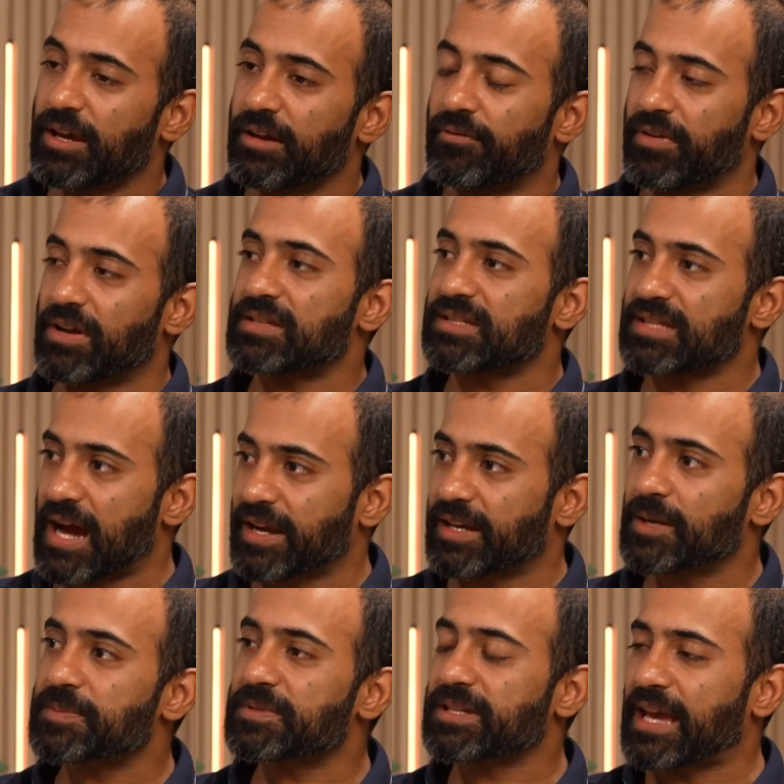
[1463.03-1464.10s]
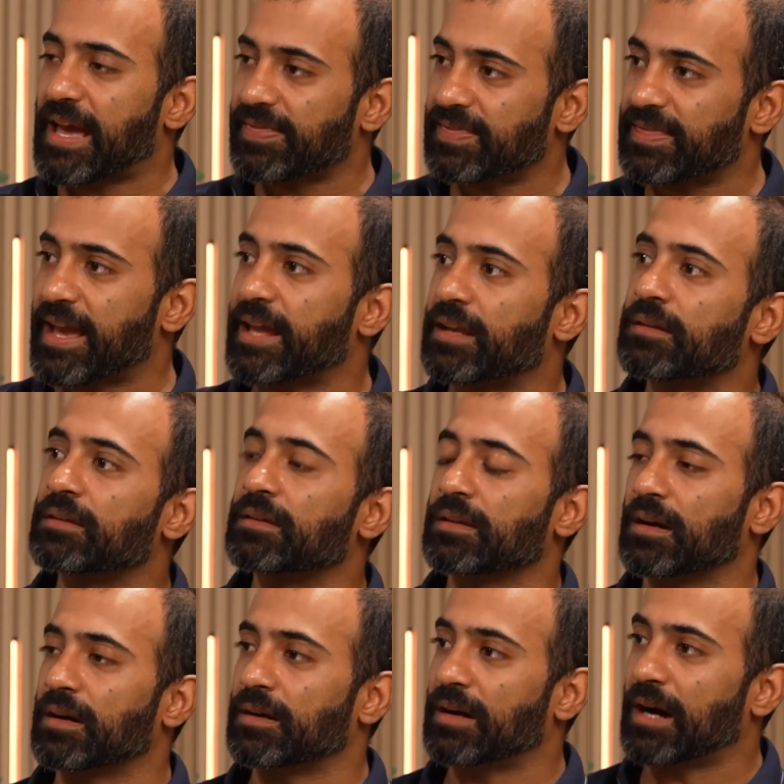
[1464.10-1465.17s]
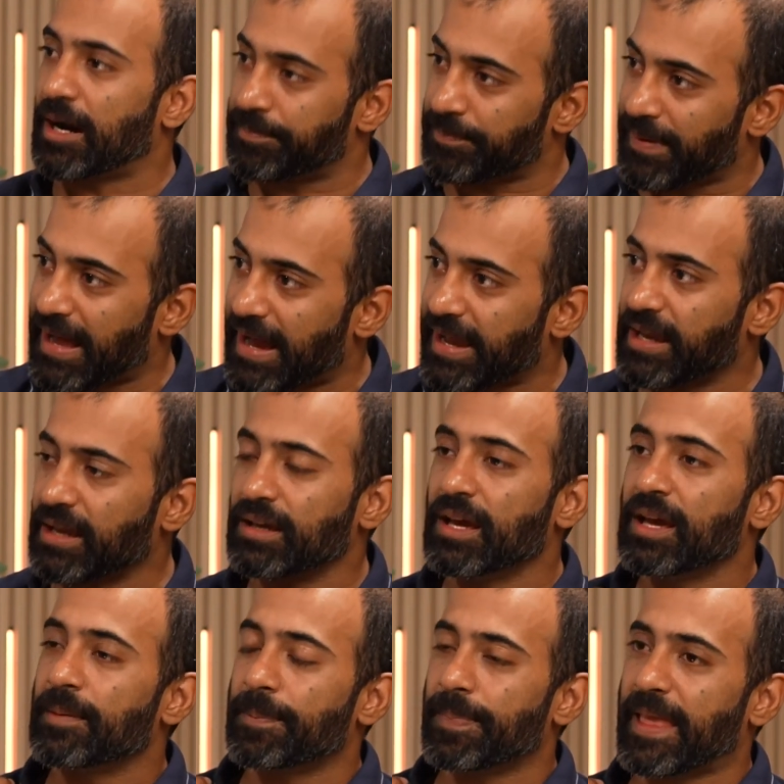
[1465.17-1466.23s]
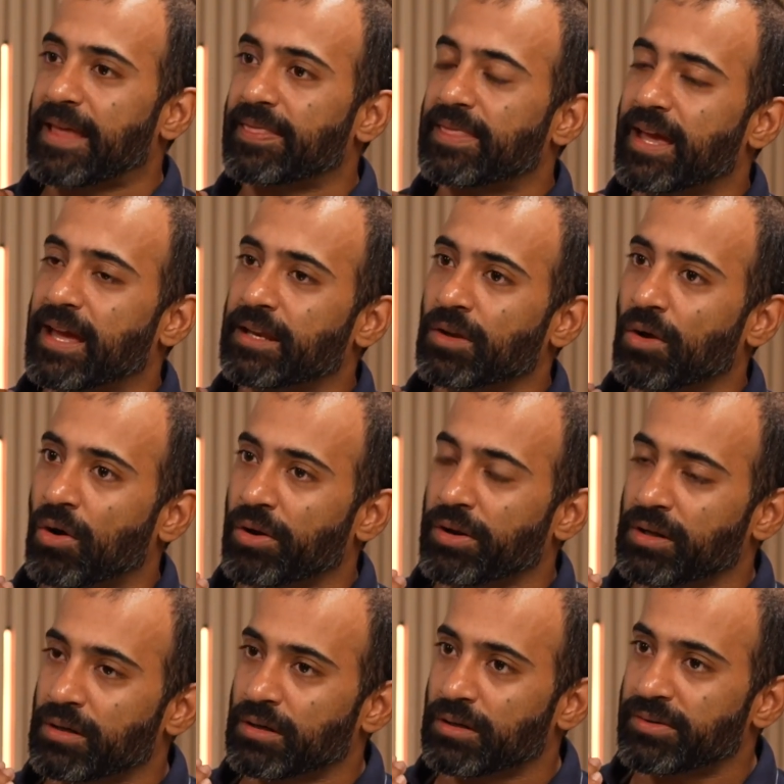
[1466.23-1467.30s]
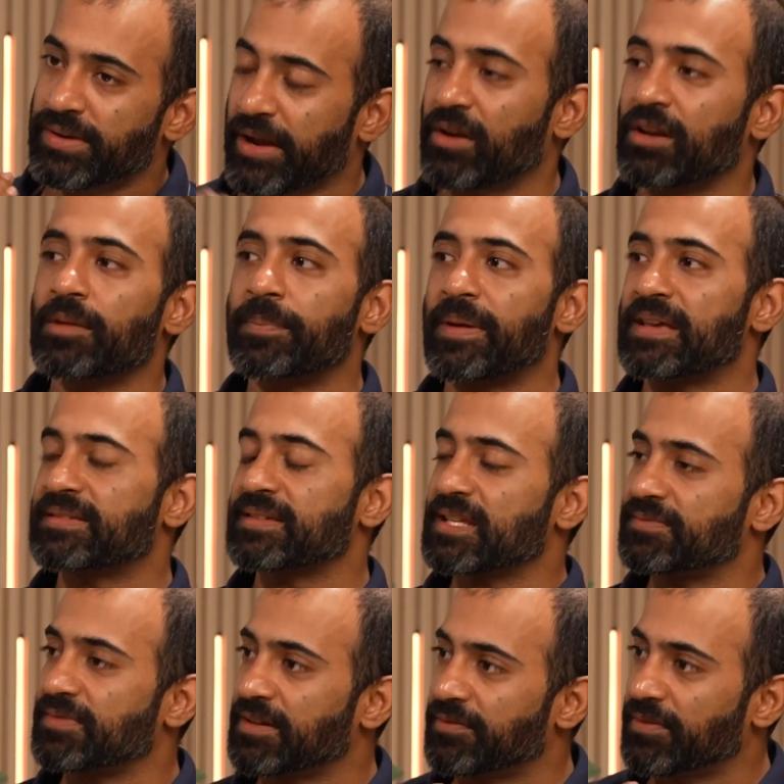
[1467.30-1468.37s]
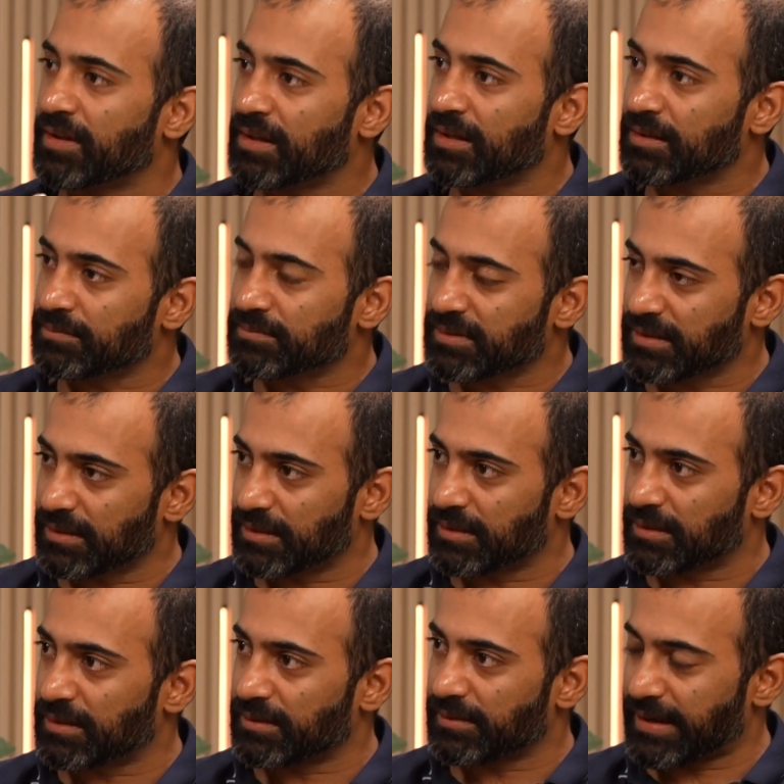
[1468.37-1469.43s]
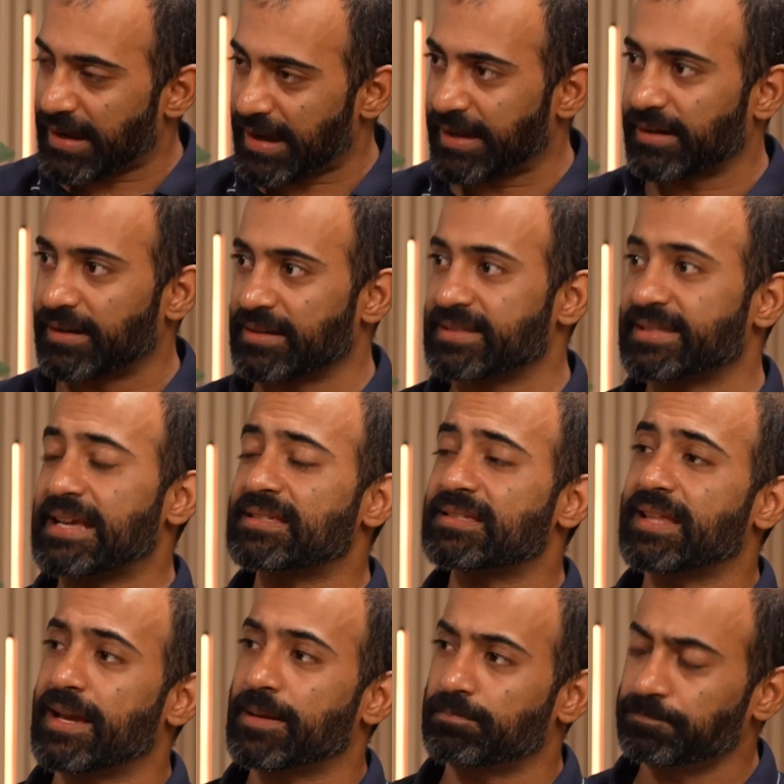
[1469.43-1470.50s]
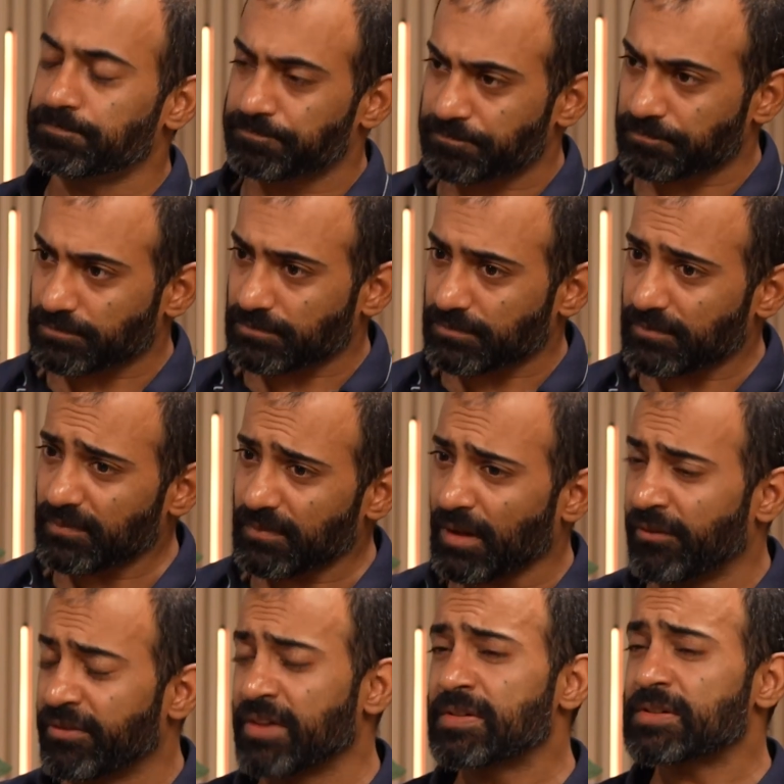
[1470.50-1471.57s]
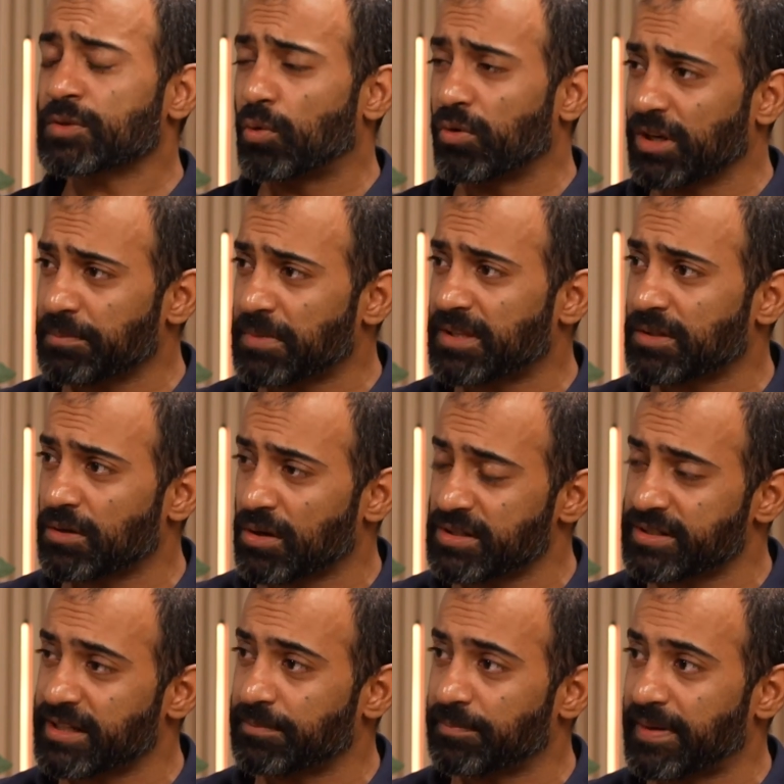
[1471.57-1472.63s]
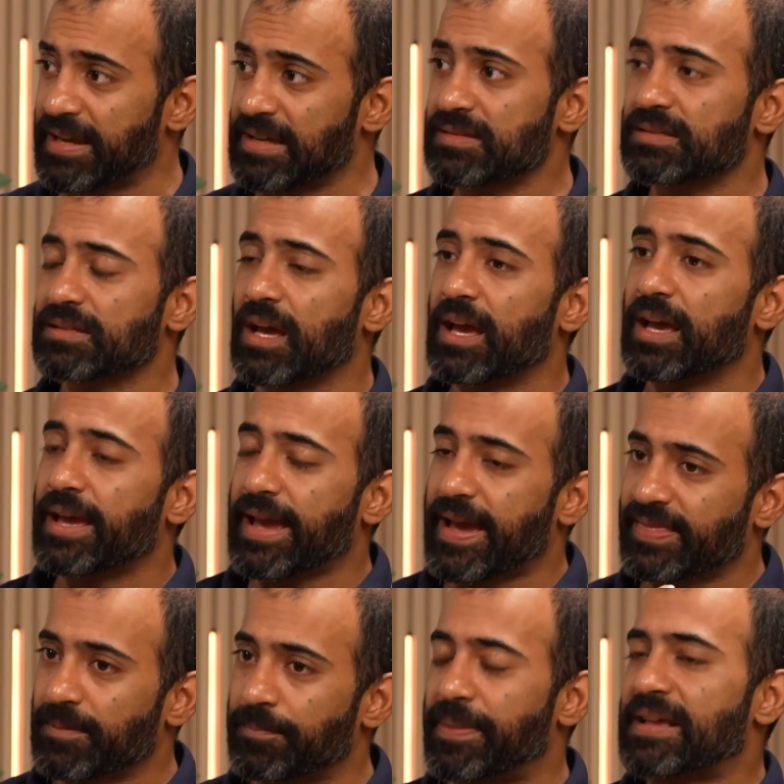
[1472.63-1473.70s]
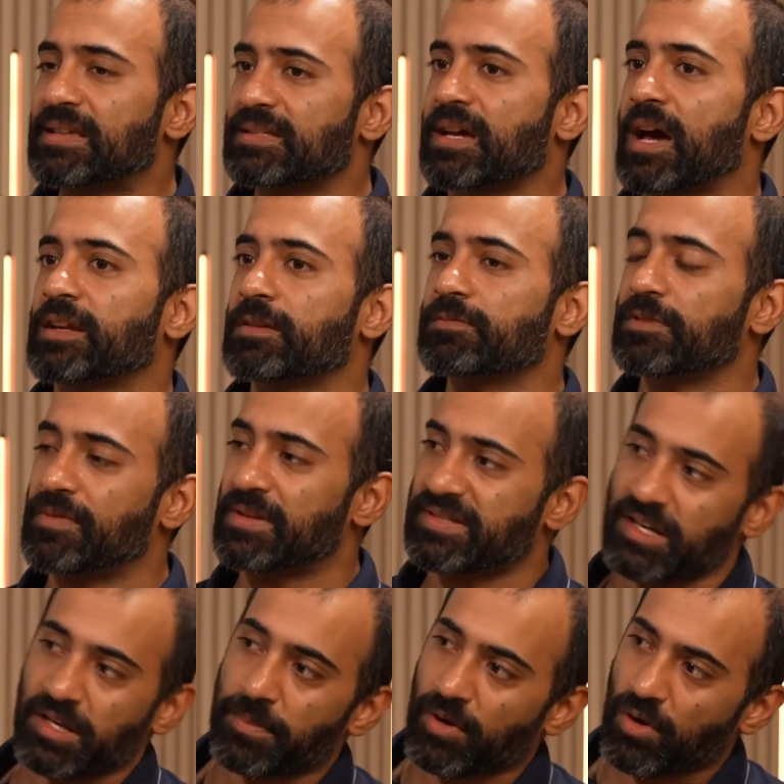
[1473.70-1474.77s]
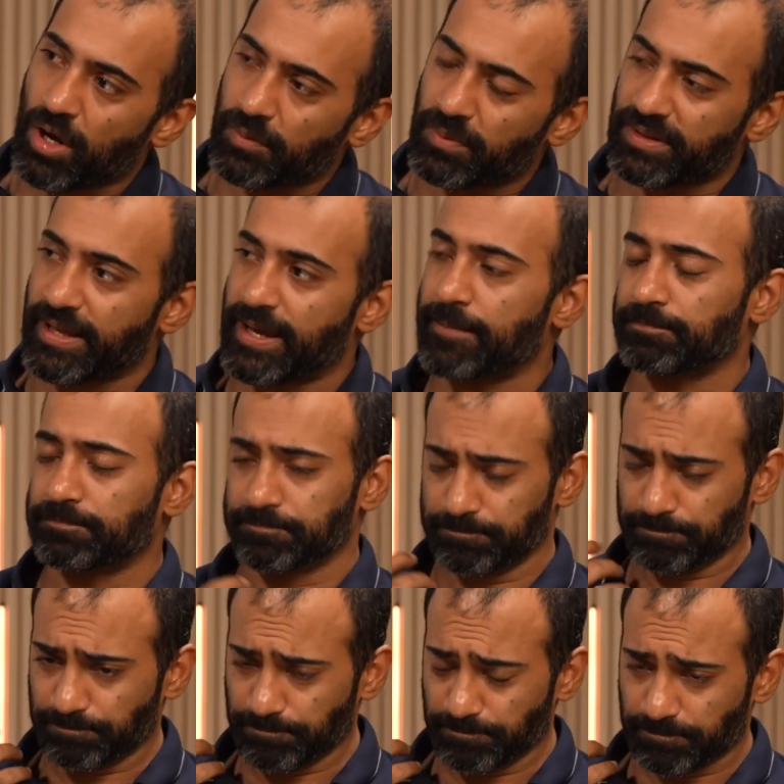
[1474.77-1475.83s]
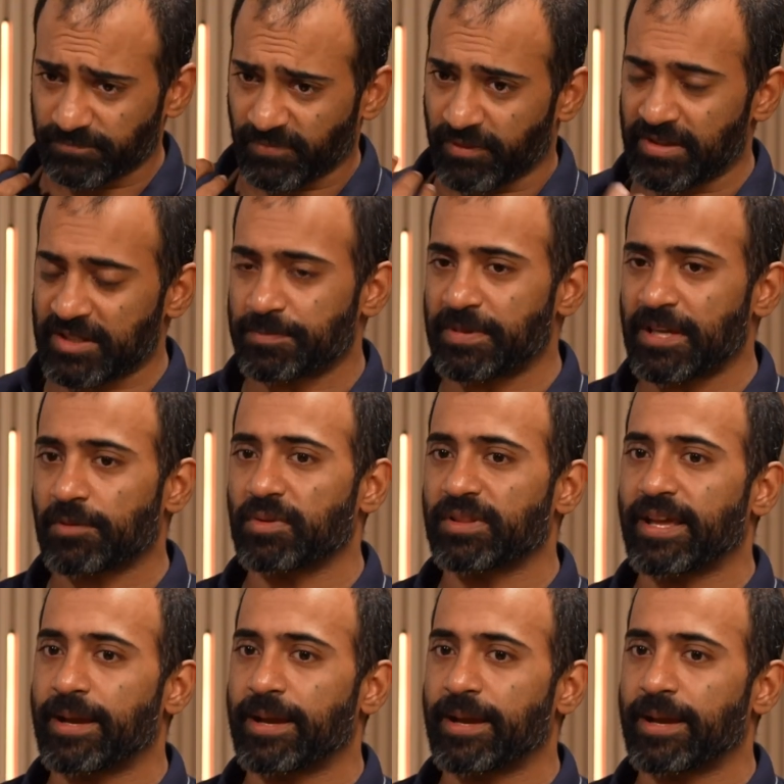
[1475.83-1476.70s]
where startups can then apply. And then on a regular basis, we will assess them. We have a scoring methodology in place, and the best startups, we will set up a call with them. We will speak with